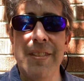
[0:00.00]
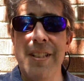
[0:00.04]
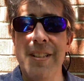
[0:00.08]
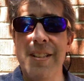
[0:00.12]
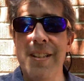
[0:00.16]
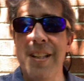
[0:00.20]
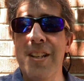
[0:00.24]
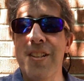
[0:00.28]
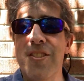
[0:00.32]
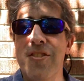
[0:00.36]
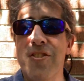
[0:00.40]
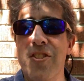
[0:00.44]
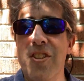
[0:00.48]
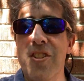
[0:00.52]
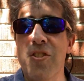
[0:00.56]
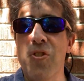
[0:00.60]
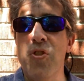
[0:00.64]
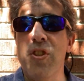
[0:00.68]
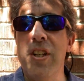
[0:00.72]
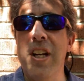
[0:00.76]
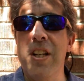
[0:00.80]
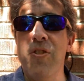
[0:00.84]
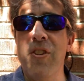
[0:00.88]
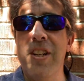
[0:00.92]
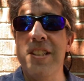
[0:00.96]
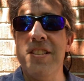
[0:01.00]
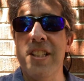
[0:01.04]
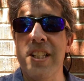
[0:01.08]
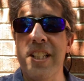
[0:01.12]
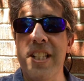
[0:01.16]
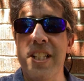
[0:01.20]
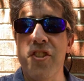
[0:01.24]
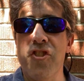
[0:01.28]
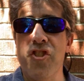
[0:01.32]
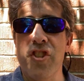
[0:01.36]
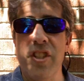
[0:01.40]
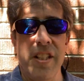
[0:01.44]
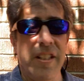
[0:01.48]
Like a song, who gets the
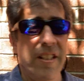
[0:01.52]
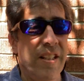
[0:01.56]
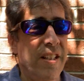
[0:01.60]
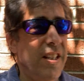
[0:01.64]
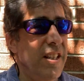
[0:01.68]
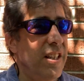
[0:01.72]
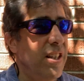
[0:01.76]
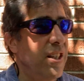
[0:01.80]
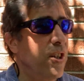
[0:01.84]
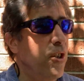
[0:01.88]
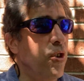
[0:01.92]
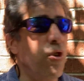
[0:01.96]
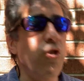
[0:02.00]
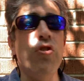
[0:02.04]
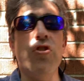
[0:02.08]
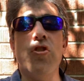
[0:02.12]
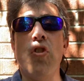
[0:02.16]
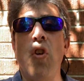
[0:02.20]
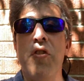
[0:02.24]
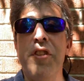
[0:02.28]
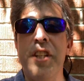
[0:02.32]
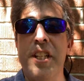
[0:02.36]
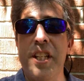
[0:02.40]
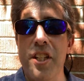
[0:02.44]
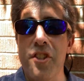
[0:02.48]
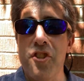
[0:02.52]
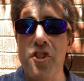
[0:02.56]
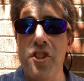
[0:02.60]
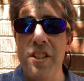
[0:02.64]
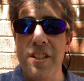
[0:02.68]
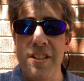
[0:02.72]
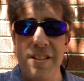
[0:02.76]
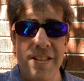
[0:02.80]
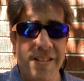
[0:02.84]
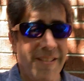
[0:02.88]
kishka? Who stole the kishka?